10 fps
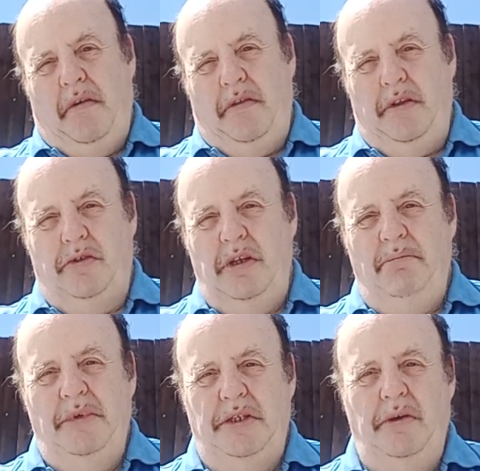the
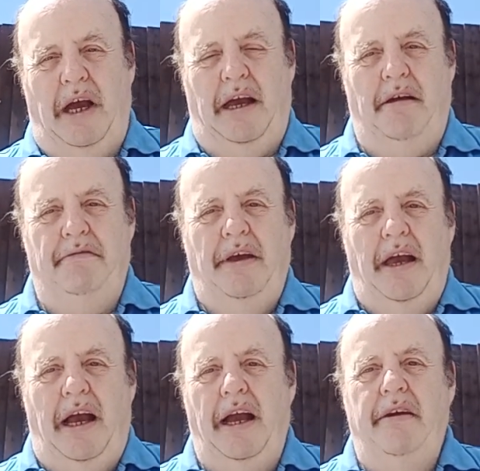dreams you have.
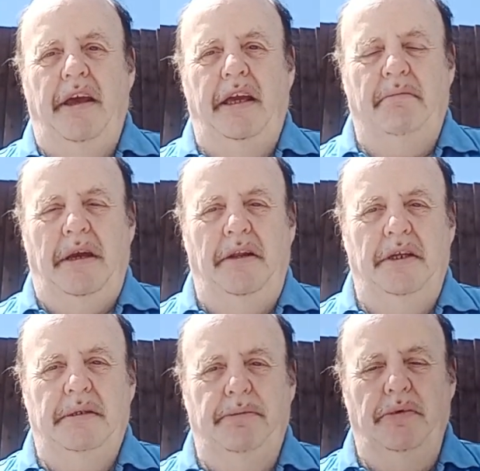I recommend
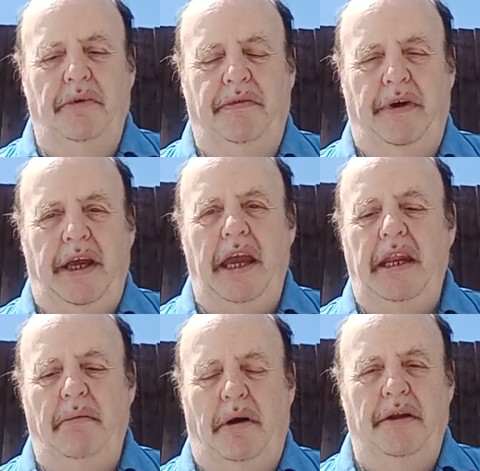this book for
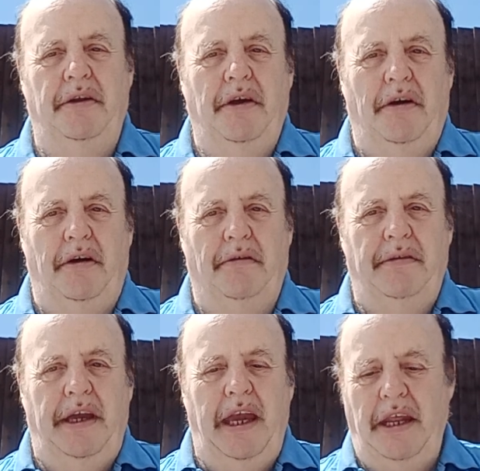anyone of
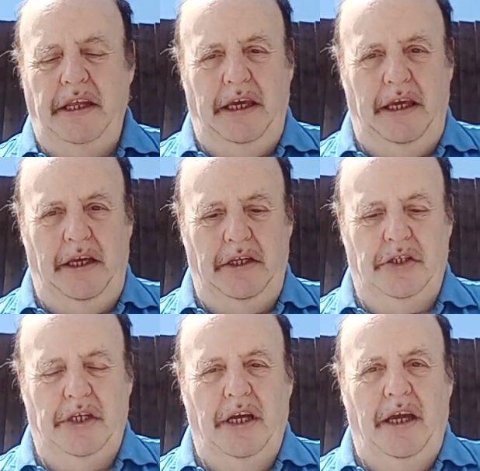any
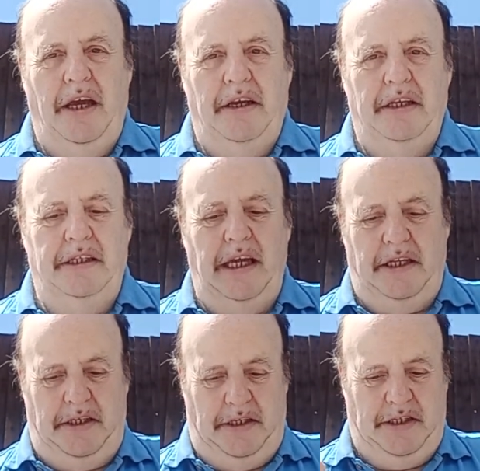age.
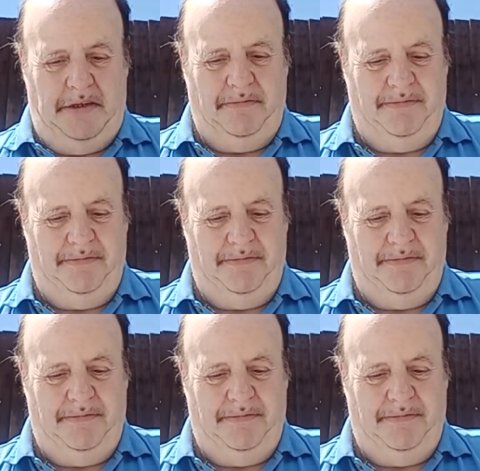Get it.